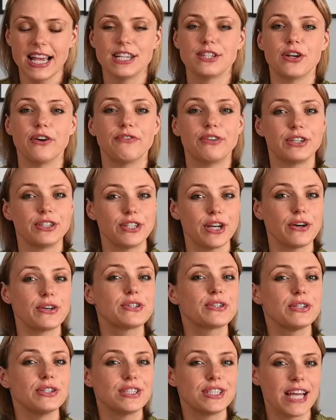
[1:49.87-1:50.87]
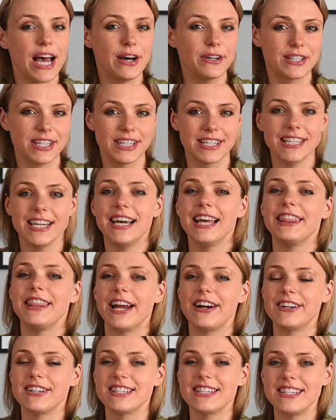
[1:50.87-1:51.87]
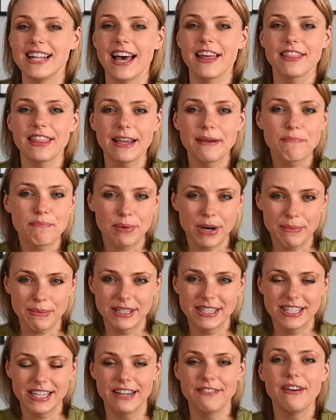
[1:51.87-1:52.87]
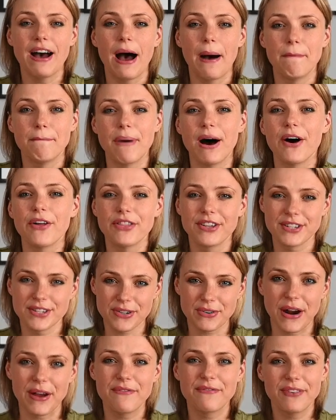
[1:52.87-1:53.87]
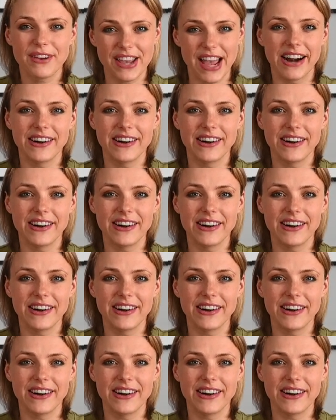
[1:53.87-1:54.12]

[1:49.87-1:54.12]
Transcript: So for those who doubted, there is nothing primitive about this grape